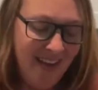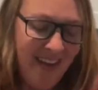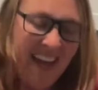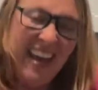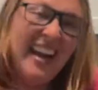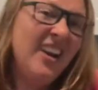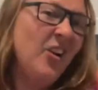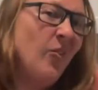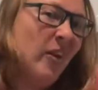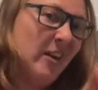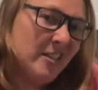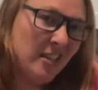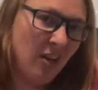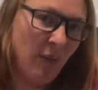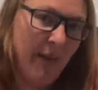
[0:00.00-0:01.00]
and I don't want it
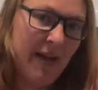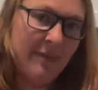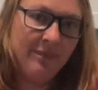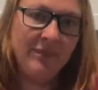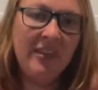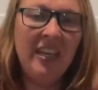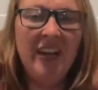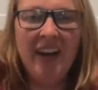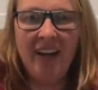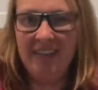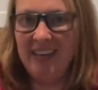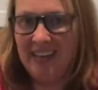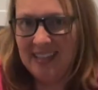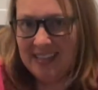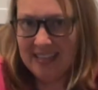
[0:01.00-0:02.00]
to go then. You know how they
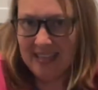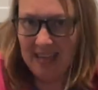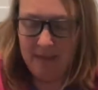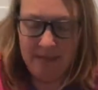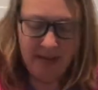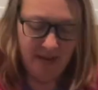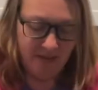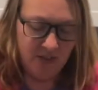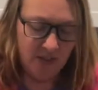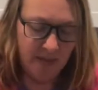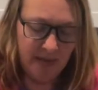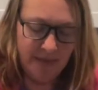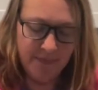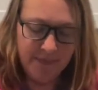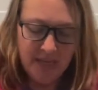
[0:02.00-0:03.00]
get slimy after a
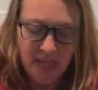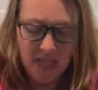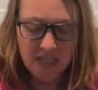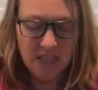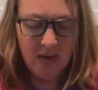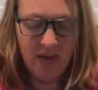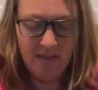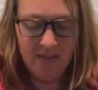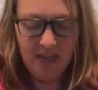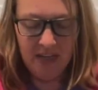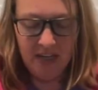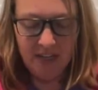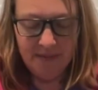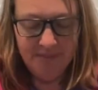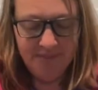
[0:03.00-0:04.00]
bit. So I
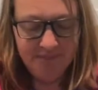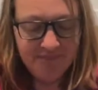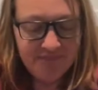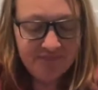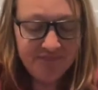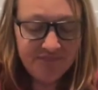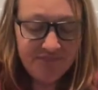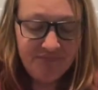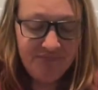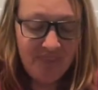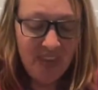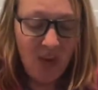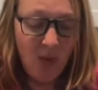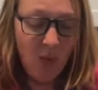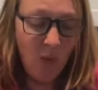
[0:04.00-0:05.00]
figured,
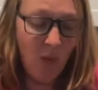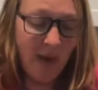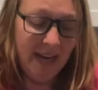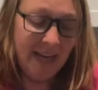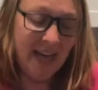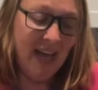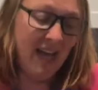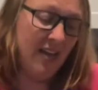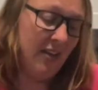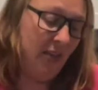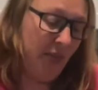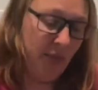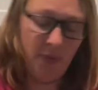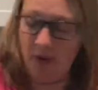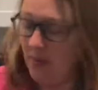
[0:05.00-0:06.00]
why not
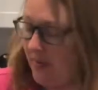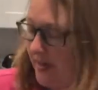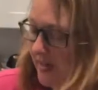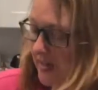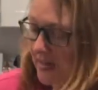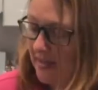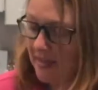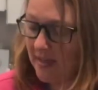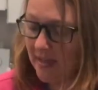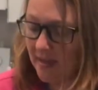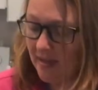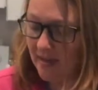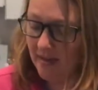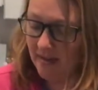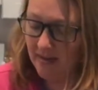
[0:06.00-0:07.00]
throw it in
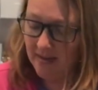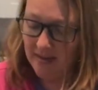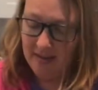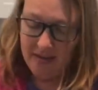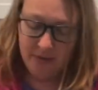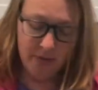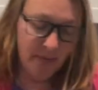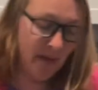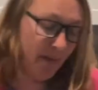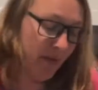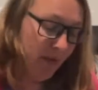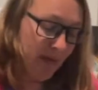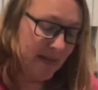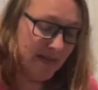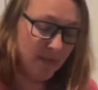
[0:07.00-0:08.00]
here? Remember,
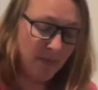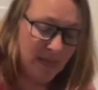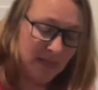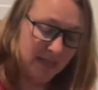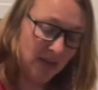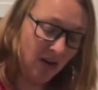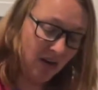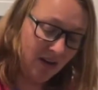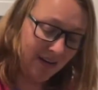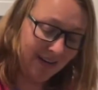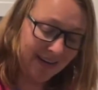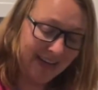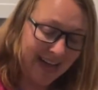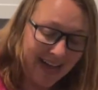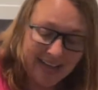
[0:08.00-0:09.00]
recipes are
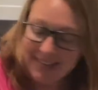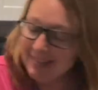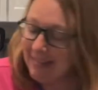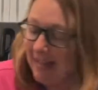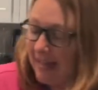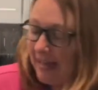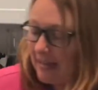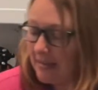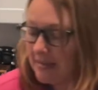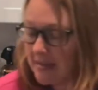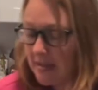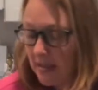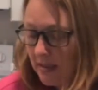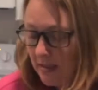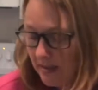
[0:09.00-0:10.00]
guidelines,
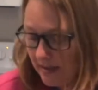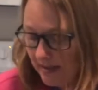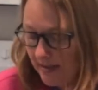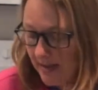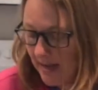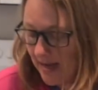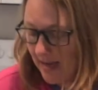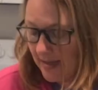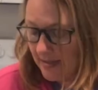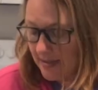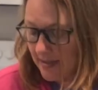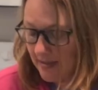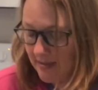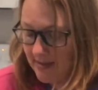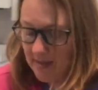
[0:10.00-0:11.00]
not
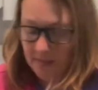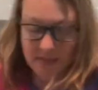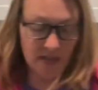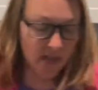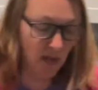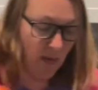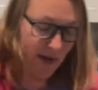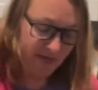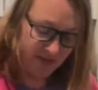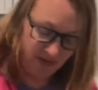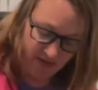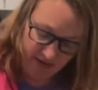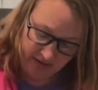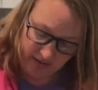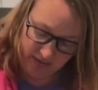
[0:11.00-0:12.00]
something you have to
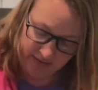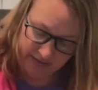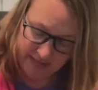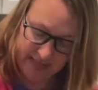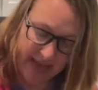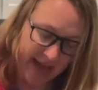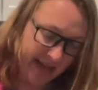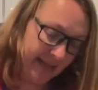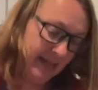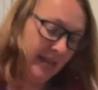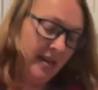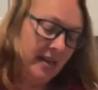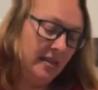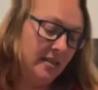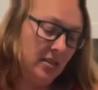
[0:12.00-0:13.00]
follow exact.
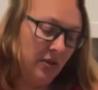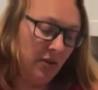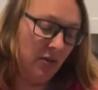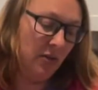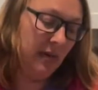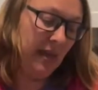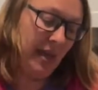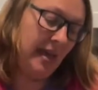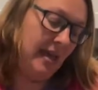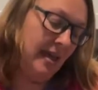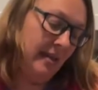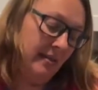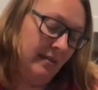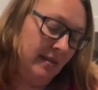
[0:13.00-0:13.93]
So you can